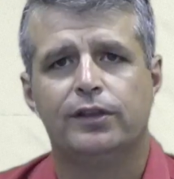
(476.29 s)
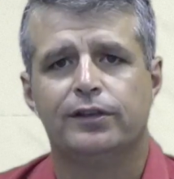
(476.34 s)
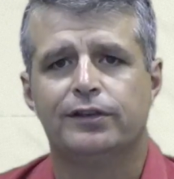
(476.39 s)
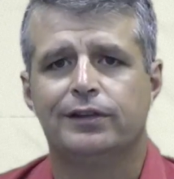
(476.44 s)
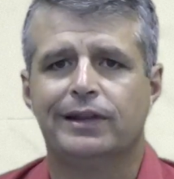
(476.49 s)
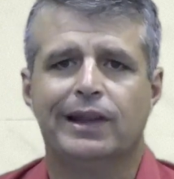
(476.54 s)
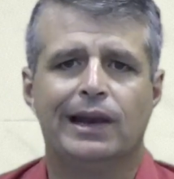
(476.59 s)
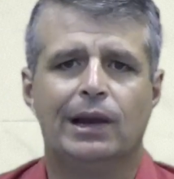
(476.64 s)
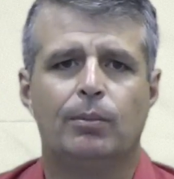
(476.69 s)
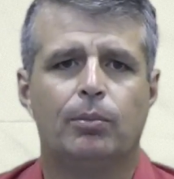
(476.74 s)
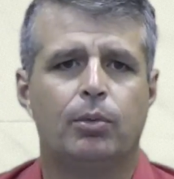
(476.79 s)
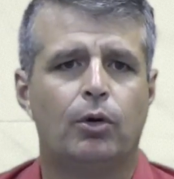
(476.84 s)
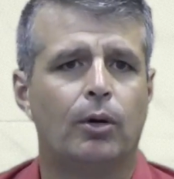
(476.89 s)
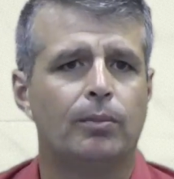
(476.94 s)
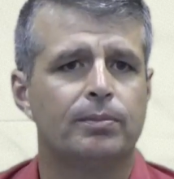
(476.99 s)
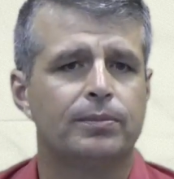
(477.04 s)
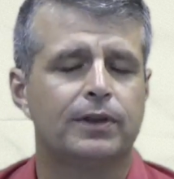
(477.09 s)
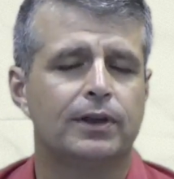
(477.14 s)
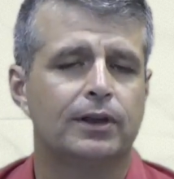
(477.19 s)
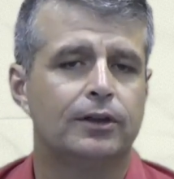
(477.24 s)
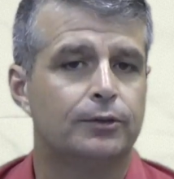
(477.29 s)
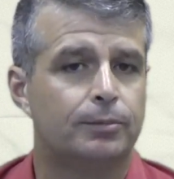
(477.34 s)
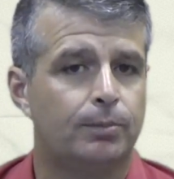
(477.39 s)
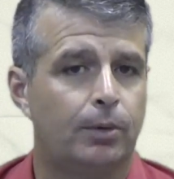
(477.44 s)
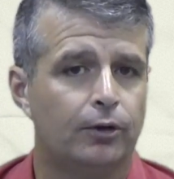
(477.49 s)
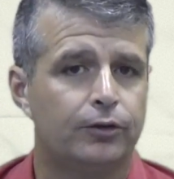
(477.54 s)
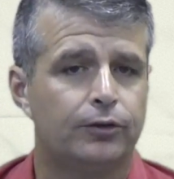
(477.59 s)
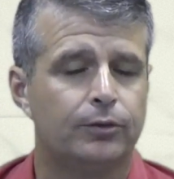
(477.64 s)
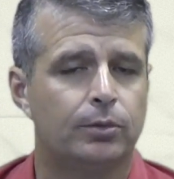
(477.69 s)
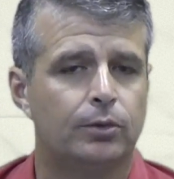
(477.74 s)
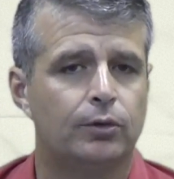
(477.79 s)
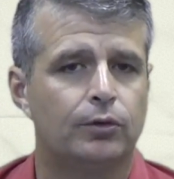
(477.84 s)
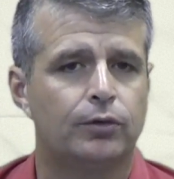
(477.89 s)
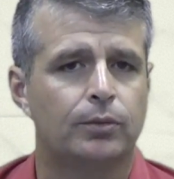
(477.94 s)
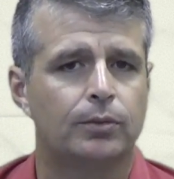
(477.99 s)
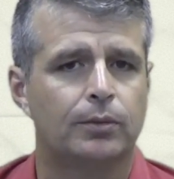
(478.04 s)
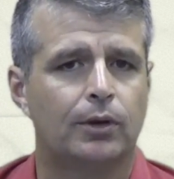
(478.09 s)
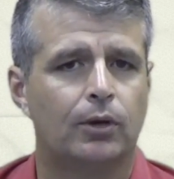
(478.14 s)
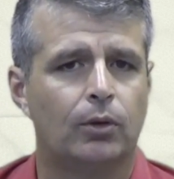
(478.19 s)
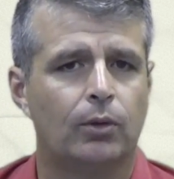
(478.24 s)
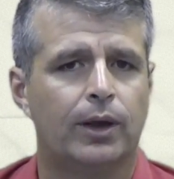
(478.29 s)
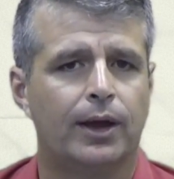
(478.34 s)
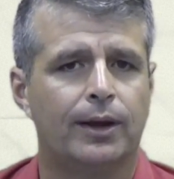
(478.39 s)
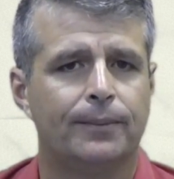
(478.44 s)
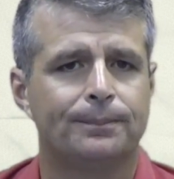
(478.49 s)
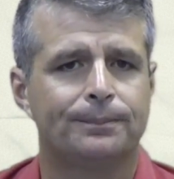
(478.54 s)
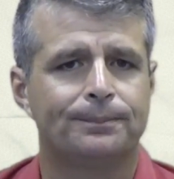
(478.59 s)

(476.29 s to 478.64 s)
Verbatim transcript: as little prompting as possible from the lawyer.